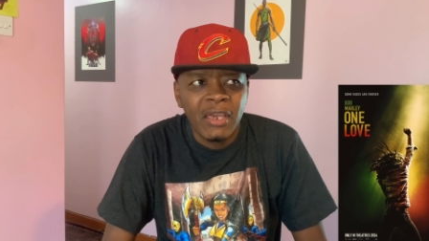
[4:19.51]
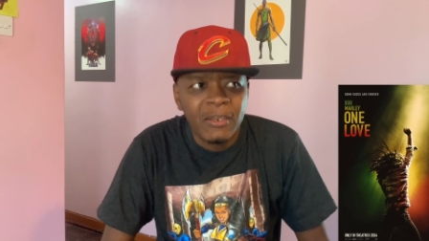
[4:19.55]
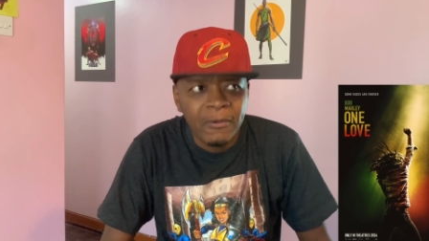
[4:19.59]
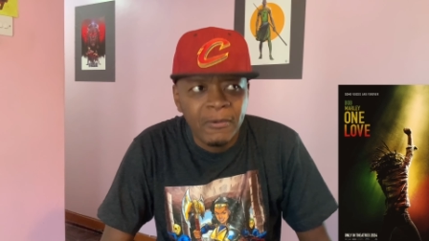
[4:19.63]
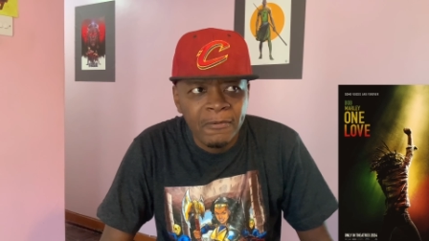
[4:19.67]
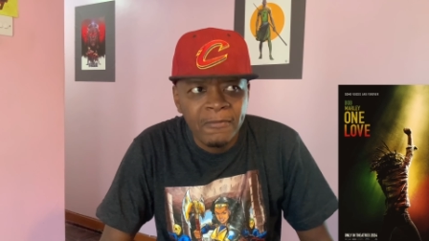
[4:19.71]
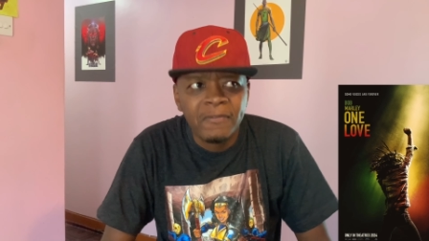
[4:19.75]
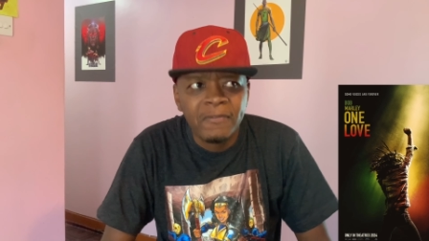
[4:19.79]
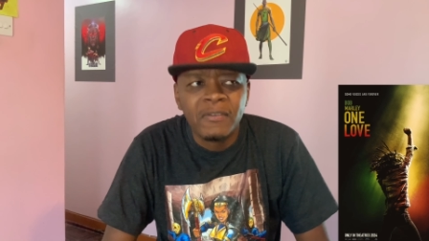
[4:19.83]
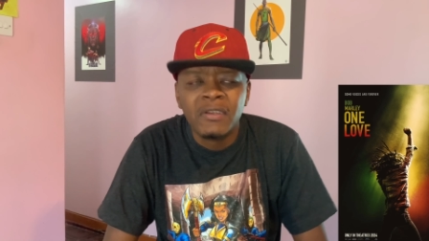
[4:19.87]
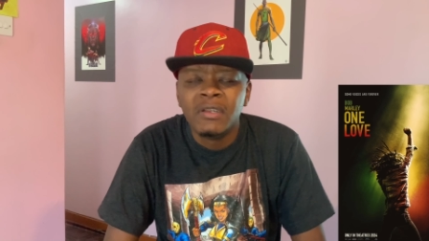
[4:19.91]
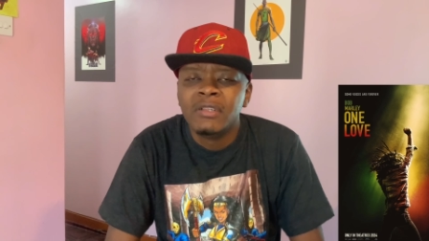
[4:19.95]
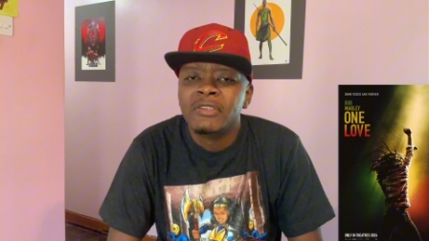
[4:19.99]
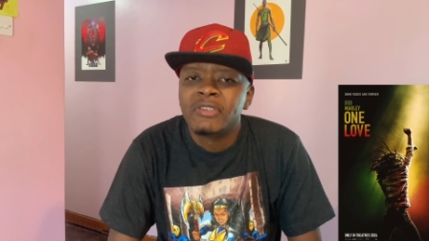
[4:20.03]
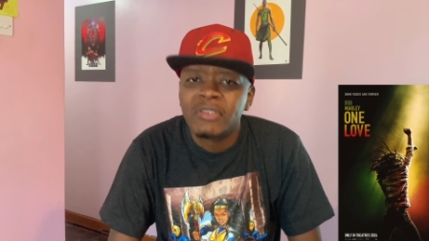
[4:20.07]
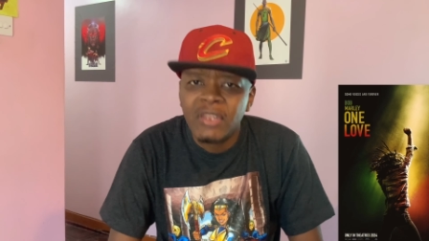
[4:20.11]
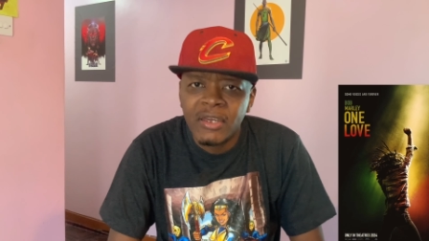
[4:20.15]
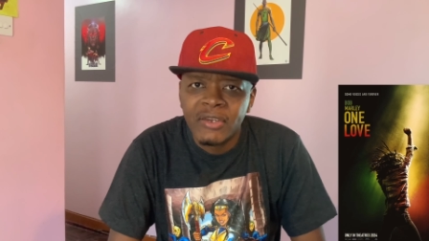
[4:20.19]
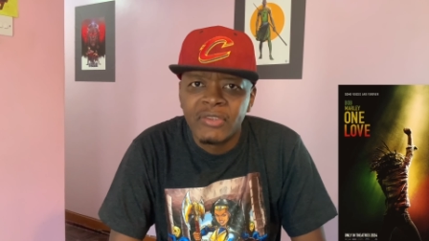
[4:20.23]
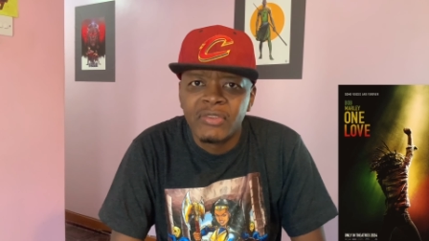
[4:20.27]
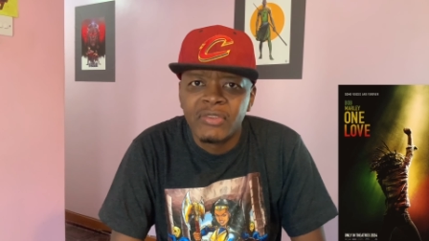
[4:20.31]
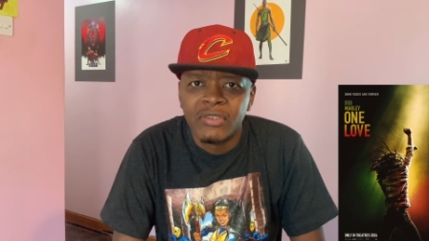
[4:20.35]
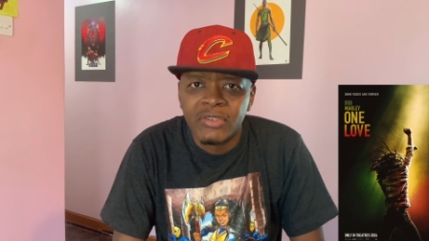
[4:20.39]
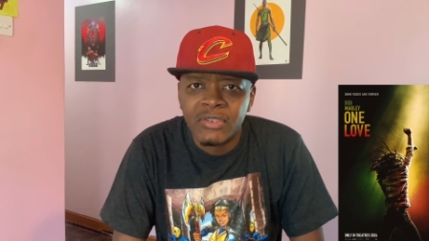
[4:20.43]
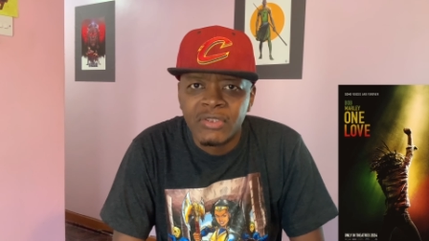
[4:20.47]
it feels
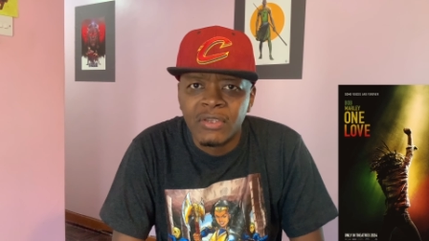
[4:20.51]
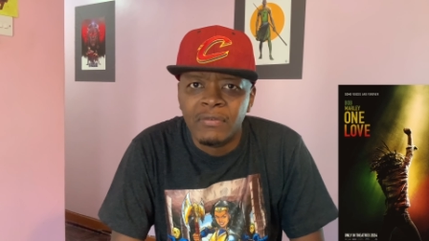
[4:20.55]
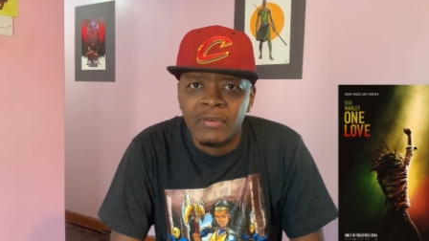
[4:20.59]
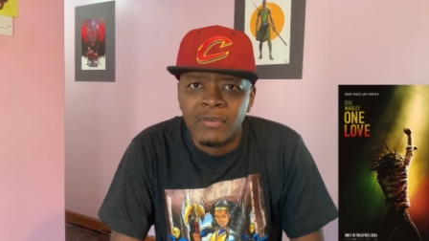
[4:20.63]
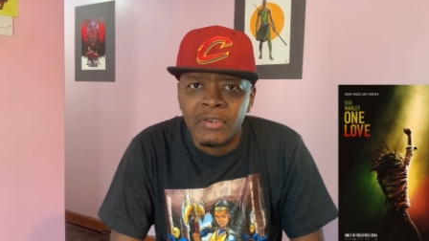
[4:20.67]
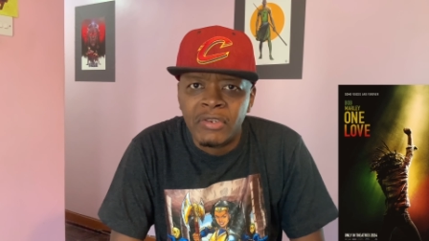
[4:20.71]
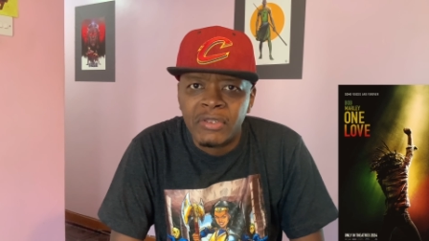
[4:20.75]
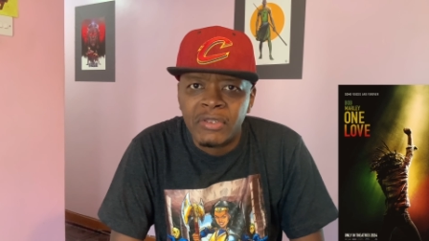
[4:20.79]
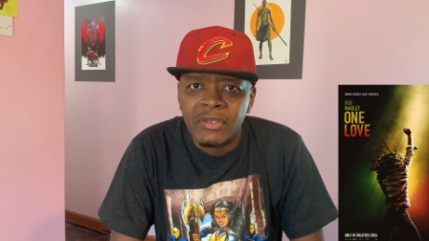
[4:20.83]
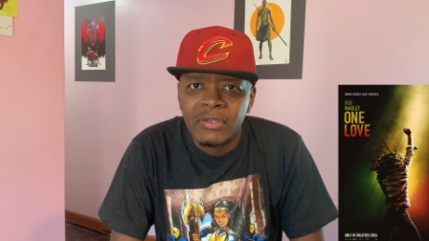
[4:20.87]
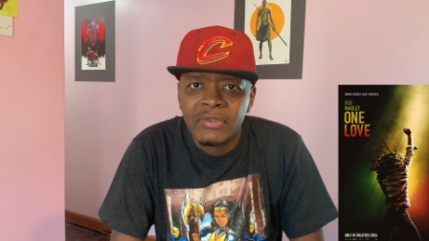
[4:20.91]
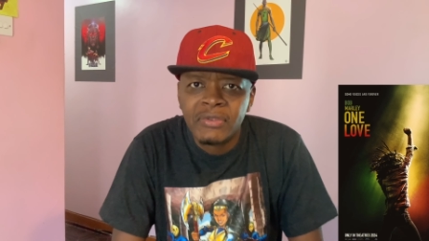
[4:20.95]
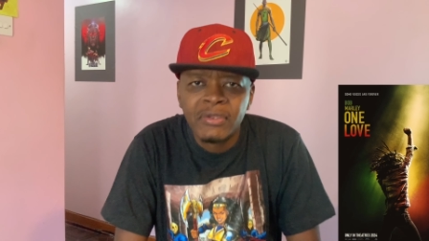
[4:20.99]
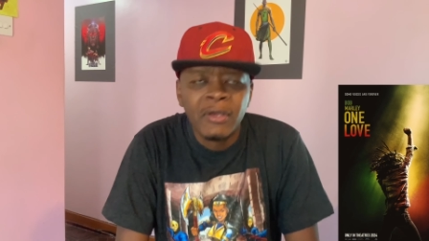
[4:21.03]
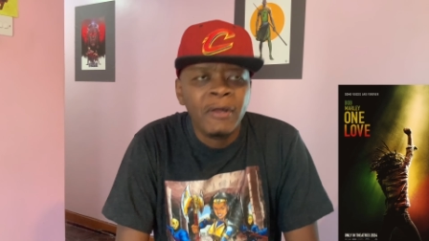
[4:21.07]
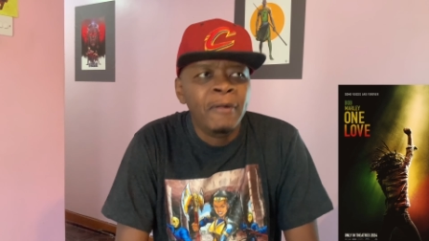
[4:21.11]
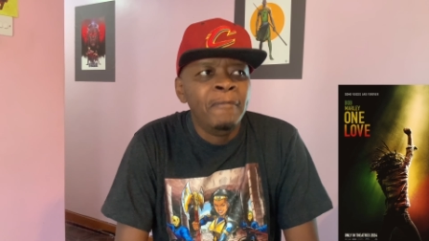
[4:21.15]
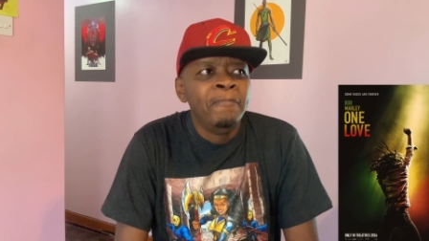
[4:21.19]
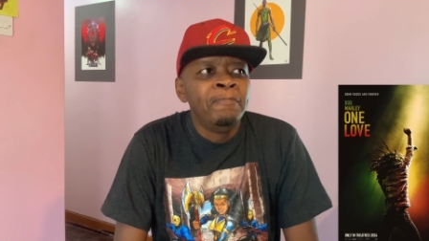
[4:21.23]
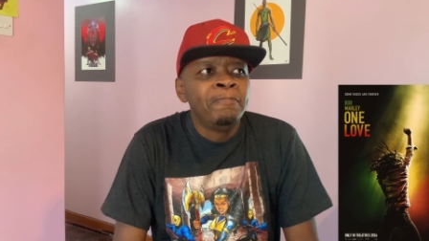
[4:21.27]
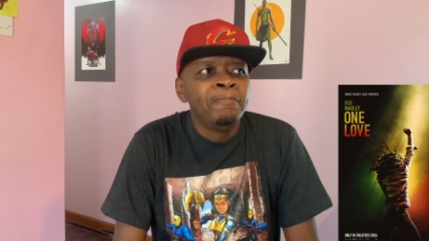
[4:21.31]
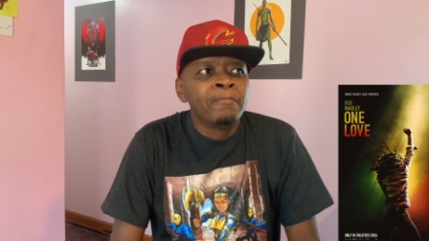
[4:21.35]
like the 70s.